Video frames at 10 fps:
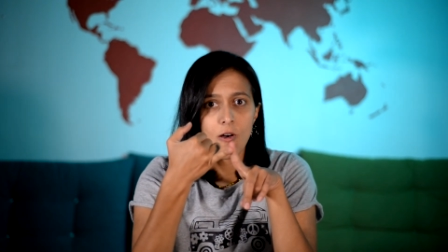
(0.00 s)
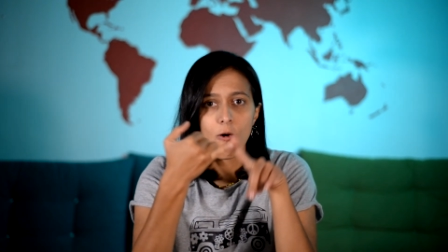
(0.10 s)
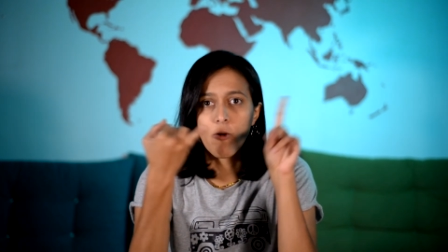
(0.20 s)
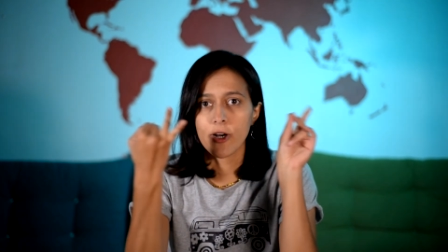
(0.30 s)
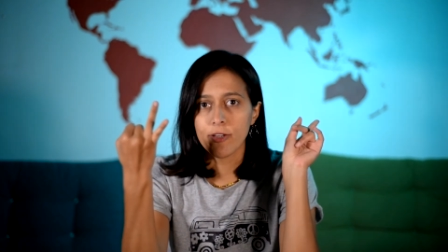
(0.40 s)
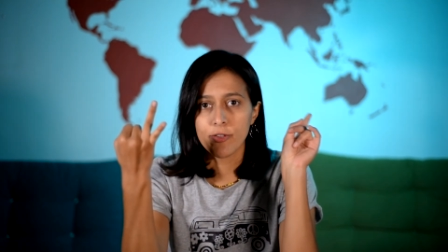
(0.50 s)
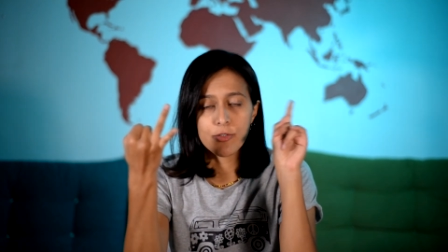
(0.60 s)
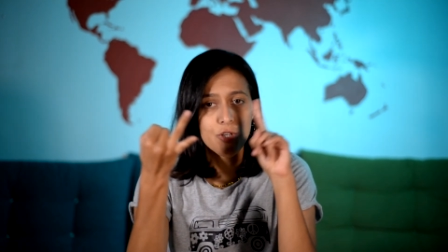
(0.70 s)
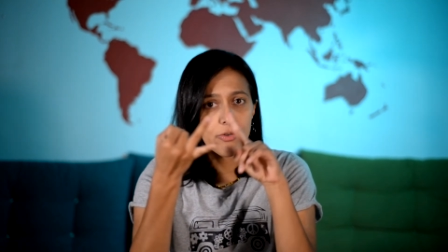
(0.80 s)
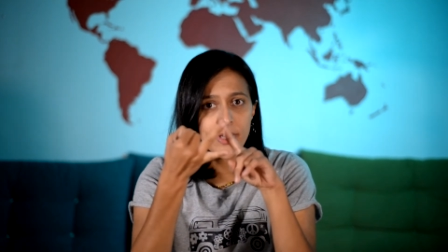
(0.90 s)
or if you
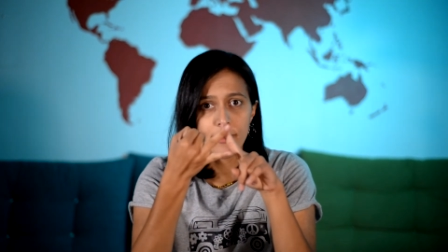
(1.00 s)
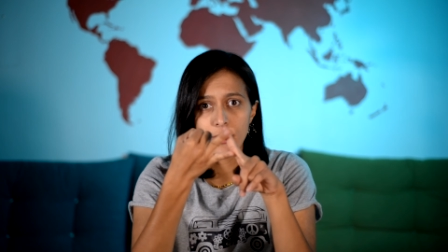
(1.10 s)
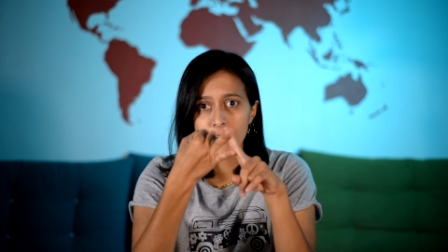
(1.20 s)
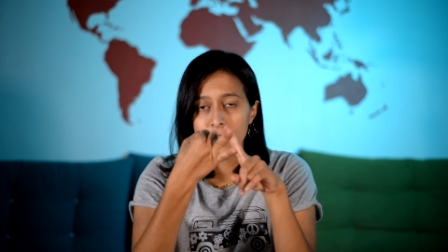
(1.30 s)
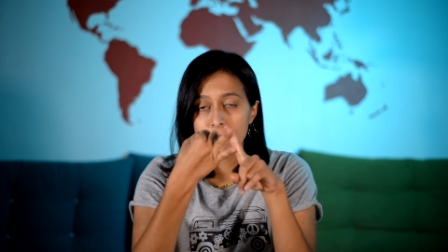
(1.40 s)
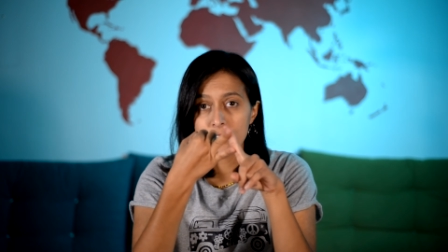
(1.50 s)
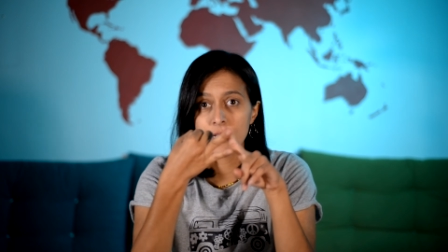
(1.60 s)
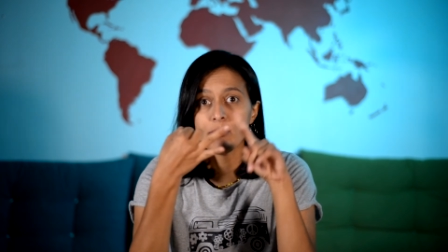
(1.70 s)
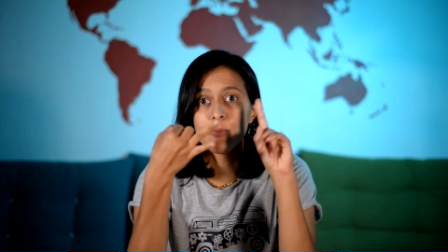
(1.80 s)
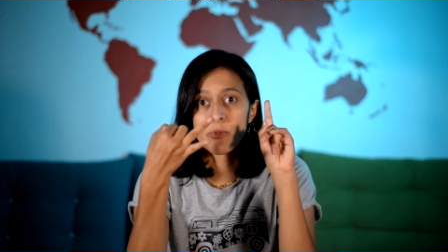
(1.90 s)
don't have your own
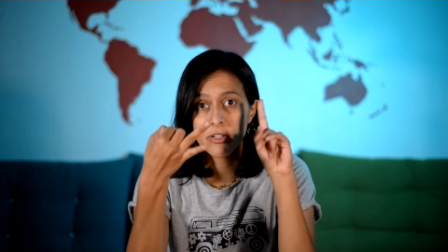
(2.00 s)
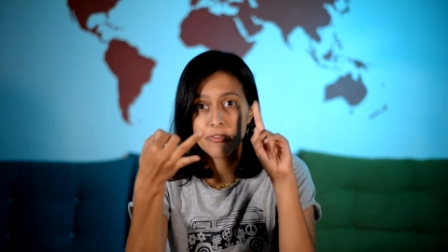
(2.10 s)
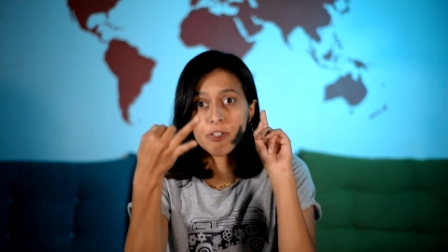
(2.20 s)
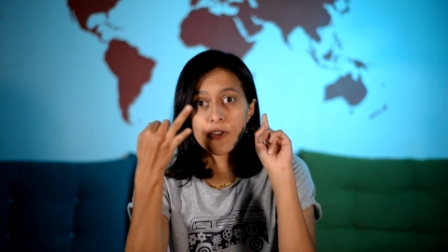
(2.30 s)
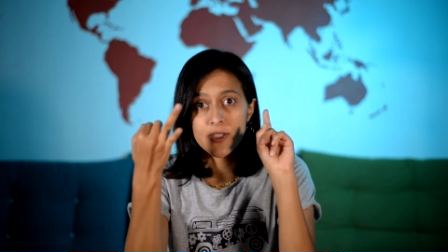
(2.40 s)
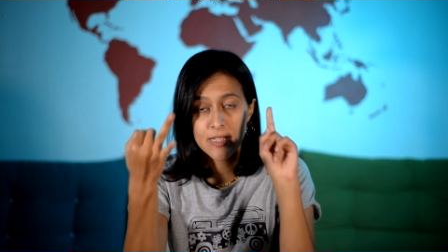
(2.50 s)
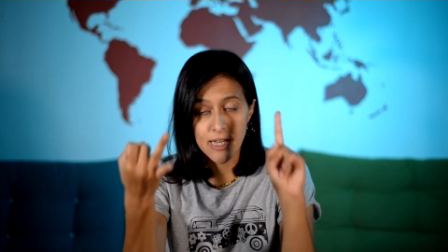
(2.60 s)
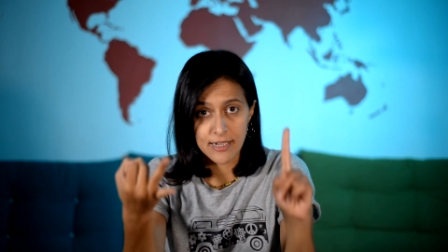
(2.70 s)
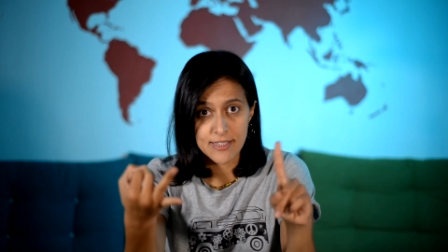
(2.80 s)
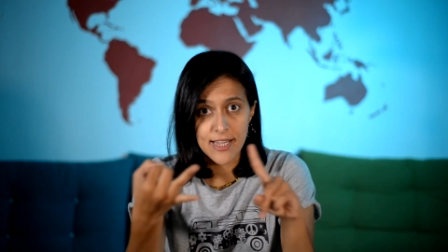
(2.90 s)
tent but prefer to stay
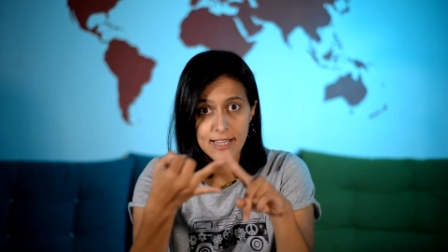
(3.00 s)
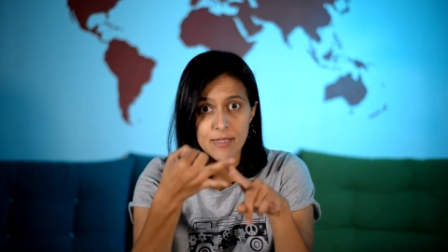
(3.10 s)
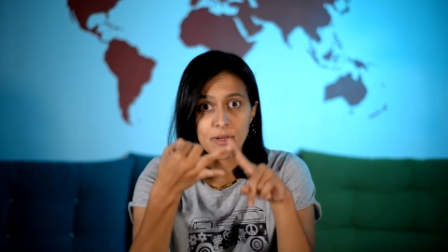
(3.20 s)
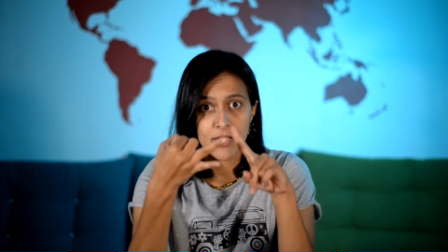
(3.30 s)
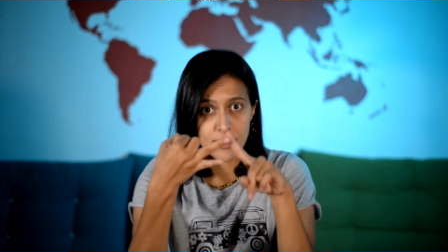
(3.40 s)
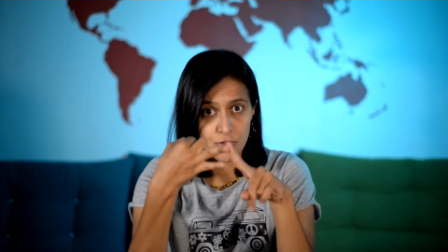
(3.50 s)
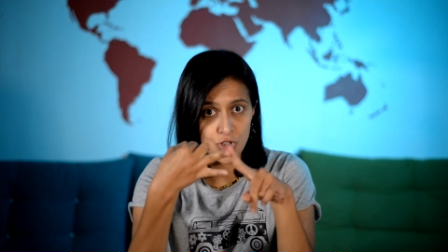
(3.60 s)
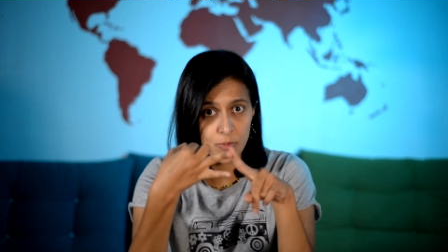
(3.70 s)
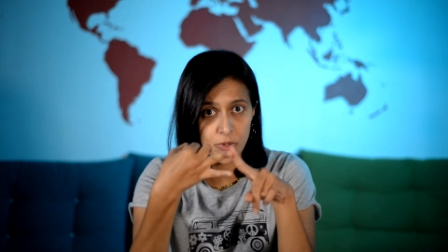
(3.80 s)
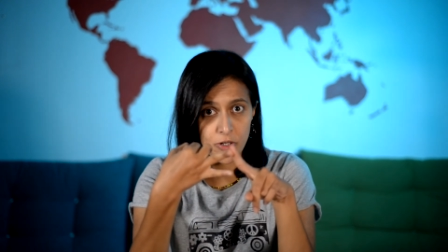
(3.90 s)
in a tent because it's
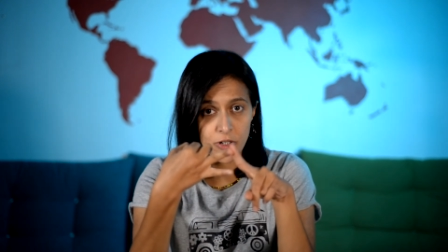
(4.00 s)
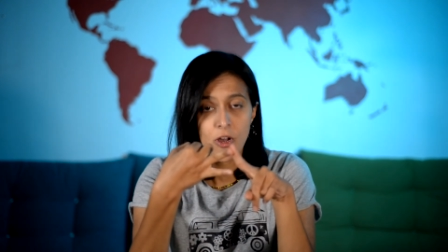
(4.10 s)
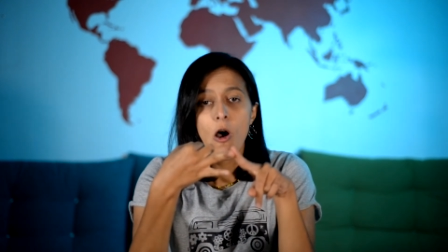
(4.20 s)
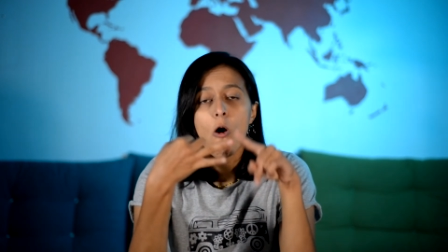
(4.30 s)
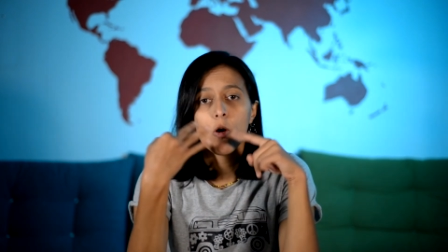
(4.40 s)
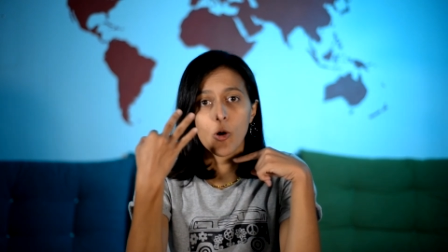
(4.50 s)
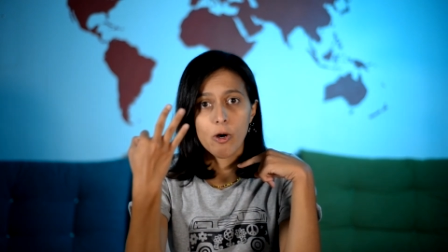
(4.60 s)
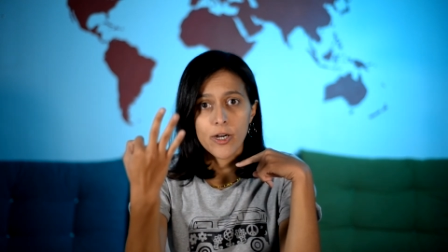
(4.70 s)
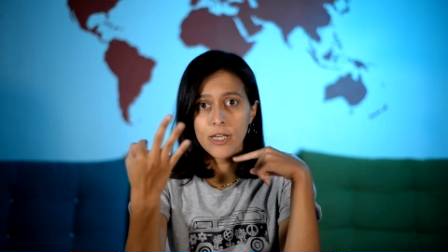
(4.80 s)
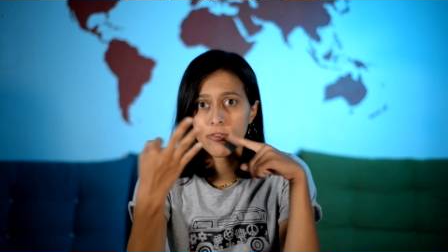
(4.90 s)
cheaper,
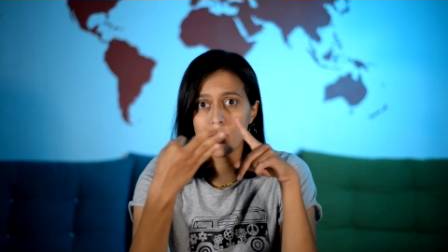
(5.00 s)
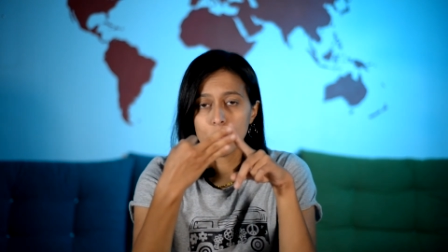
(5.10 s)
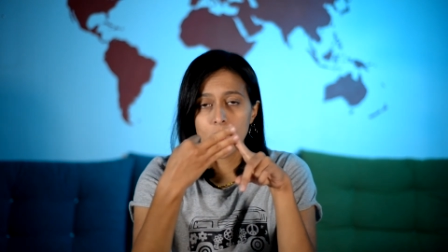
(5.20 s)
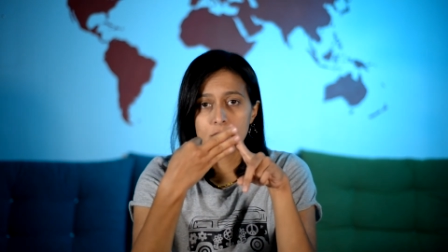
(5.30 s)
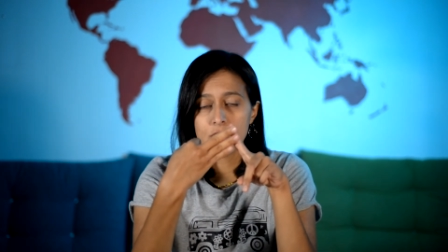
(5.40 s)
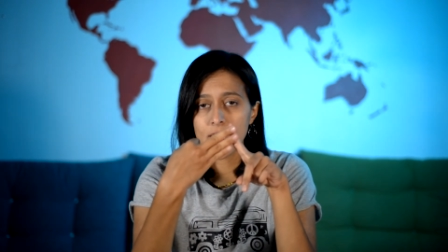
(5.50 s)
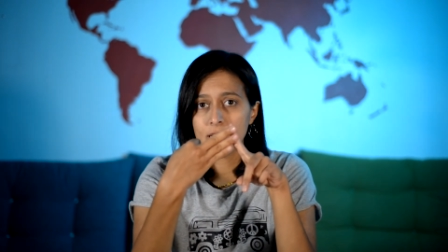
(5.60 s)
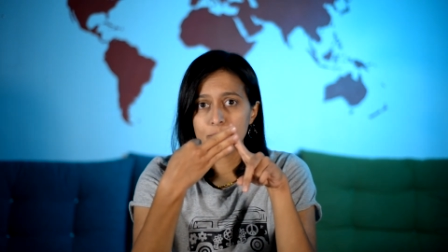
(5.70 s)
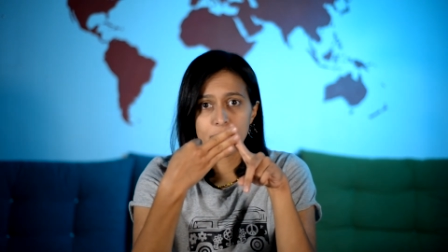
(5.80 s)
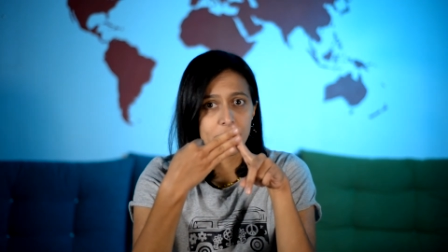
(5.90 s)
or if you want
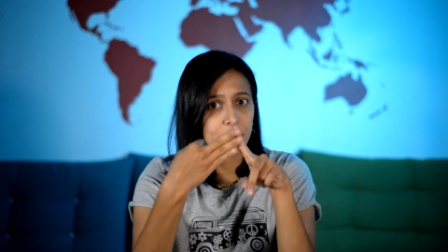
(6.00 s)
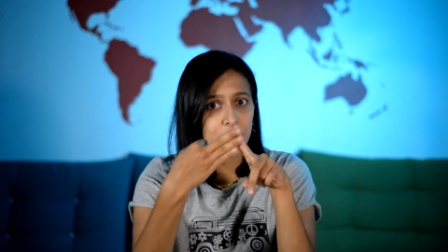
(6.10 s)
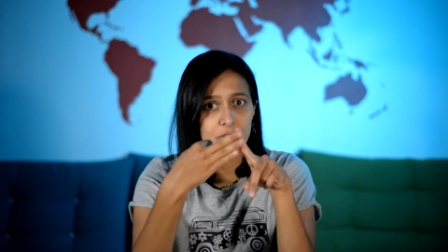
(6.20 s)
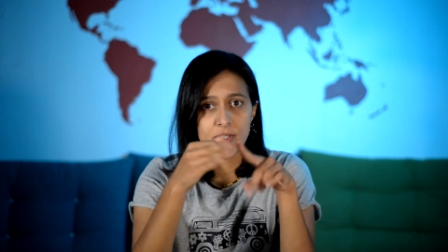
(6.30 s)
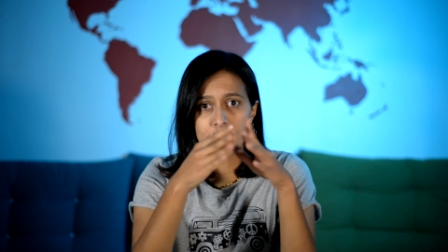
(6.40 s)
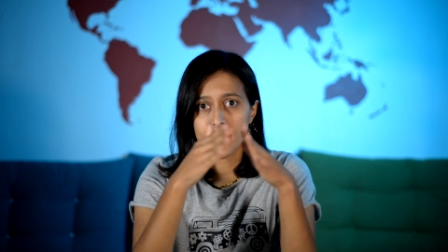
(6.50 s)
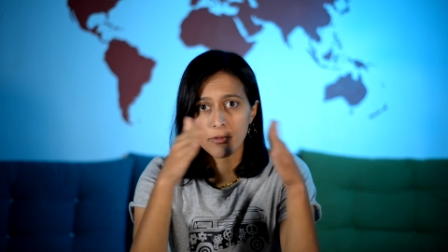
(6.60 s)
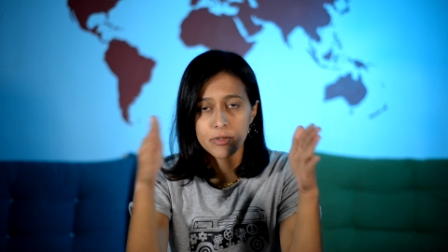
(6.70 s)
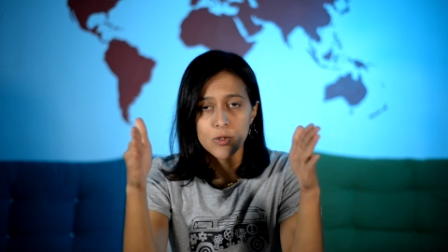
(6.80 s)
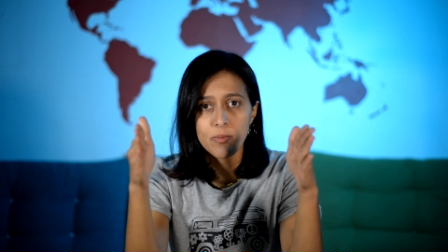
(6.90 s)
and prefer to stay in a
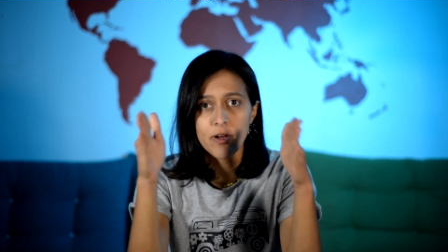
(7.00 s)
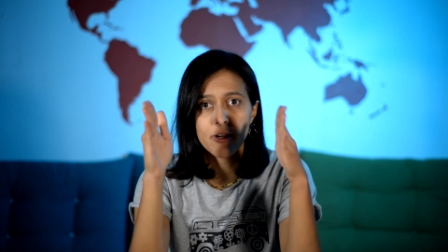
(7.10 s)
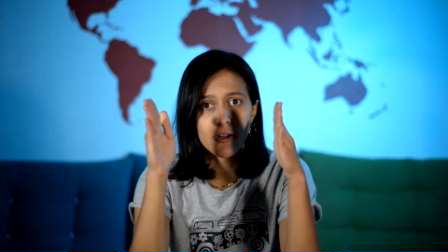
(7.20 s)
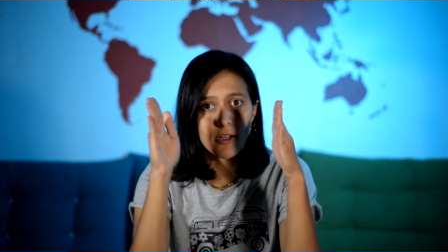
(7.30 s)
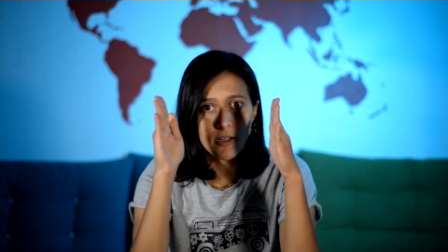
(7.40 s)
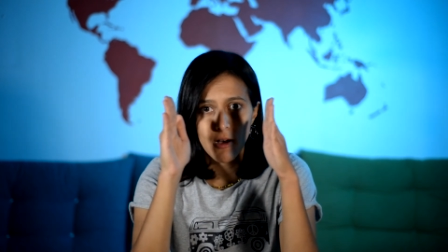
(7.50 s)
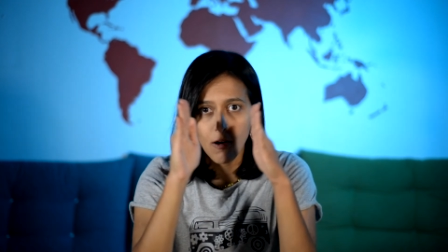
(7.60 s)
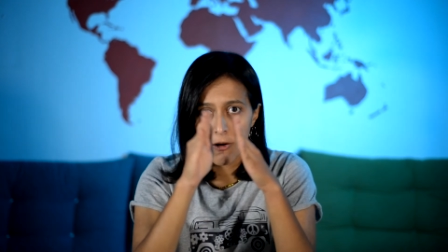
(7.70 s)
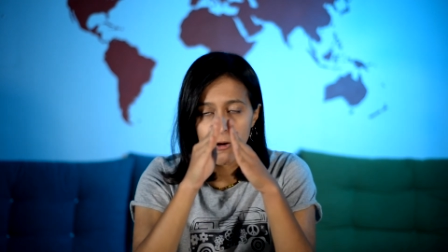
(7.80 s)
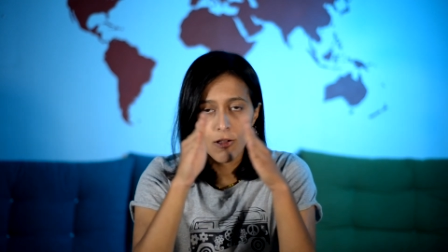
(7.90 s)
room, there are
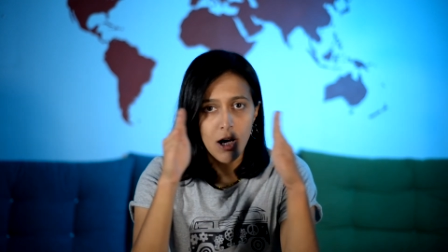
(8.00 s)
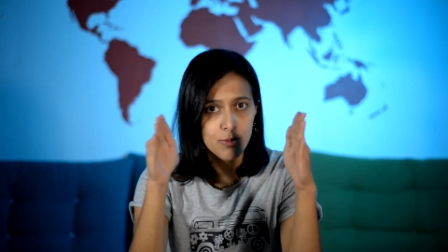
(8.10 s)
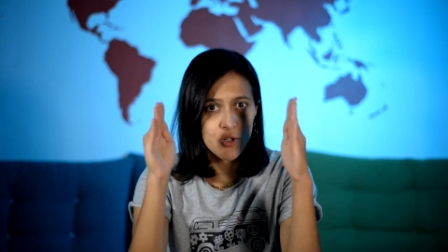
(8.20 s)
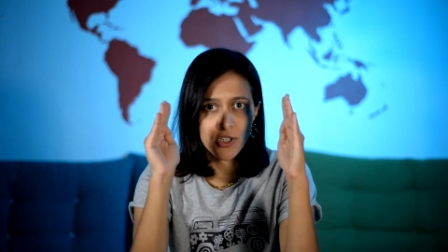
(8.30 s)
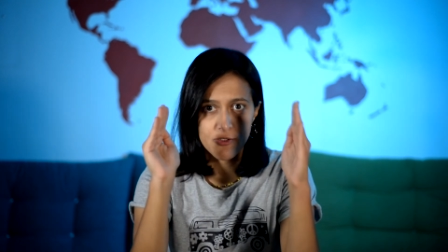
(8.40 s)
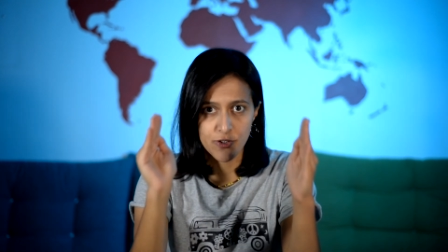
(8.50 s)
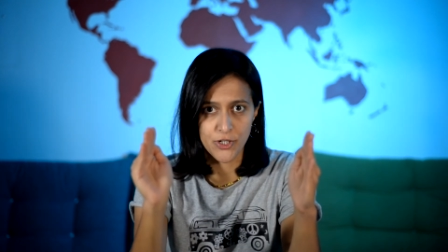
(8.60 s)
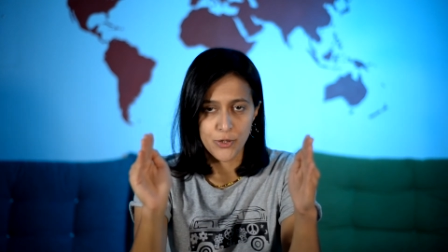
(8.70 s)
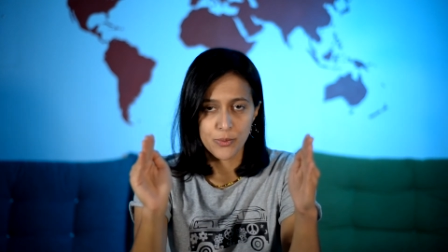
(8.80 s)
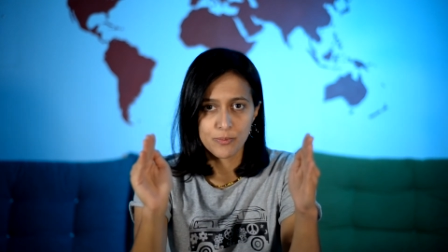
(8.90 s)
all options for
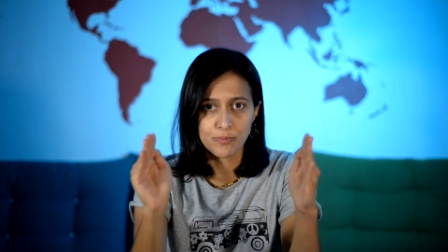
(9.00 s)
you.